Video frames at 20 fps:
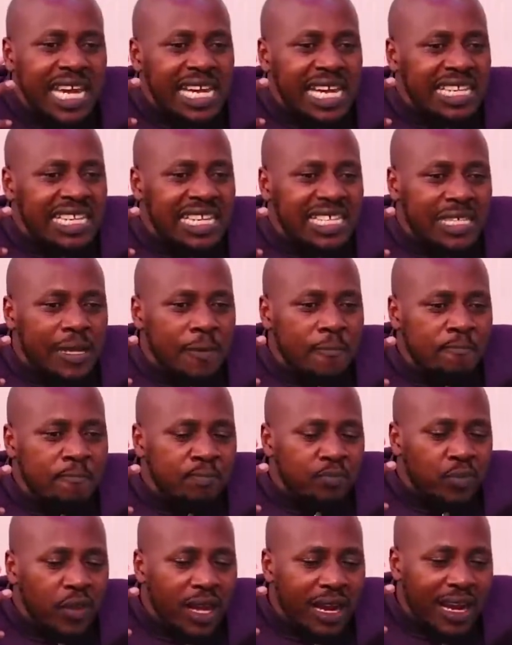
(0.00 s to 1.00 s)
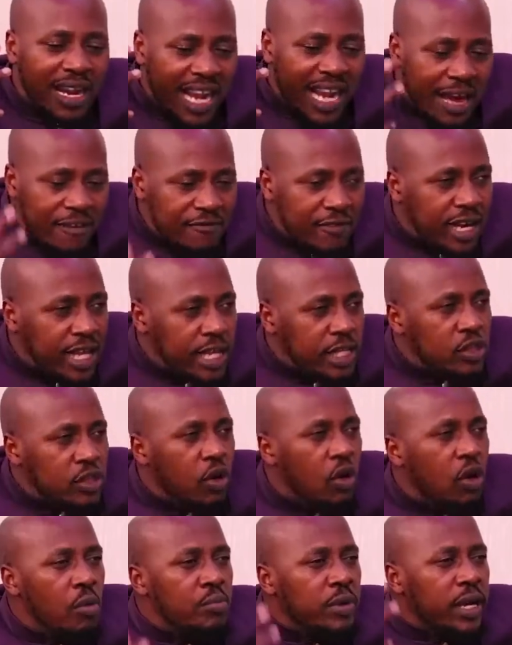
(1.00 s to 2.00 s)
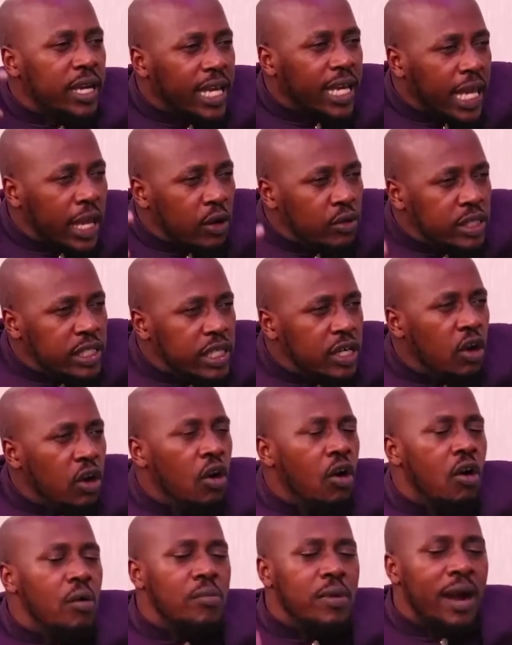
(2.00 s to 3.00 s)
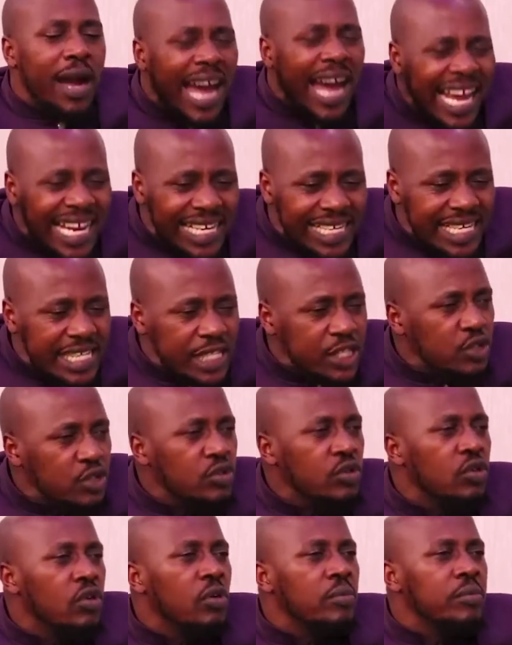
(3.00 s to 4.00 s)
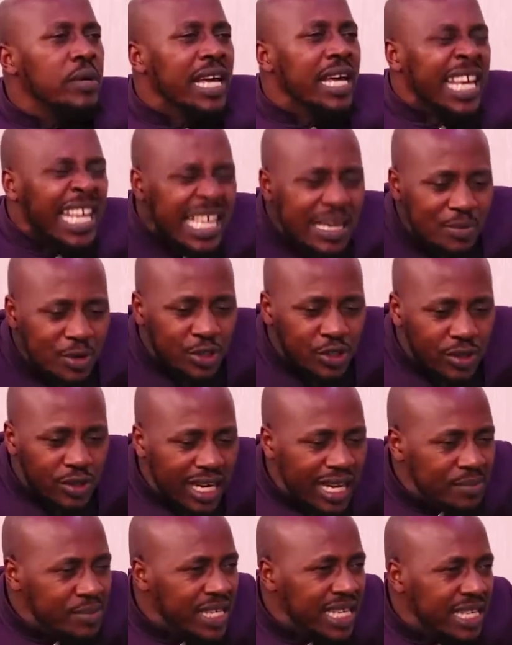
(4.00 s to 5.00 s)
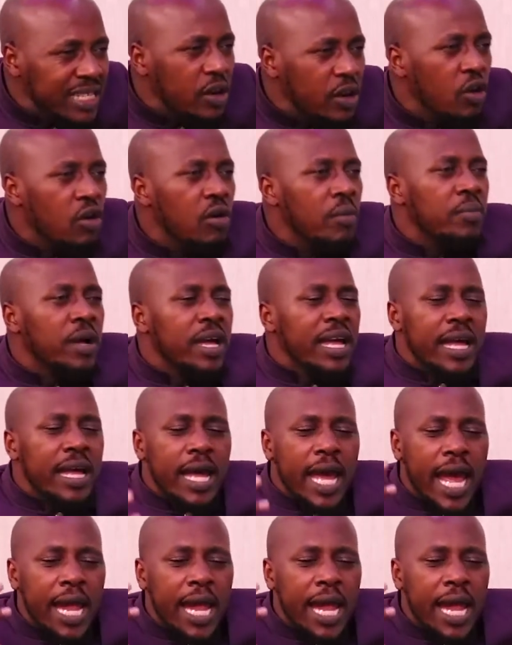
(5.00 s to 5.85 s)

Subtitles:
stay in this loveless home, chaotic home, high tension home, emotionally absent home,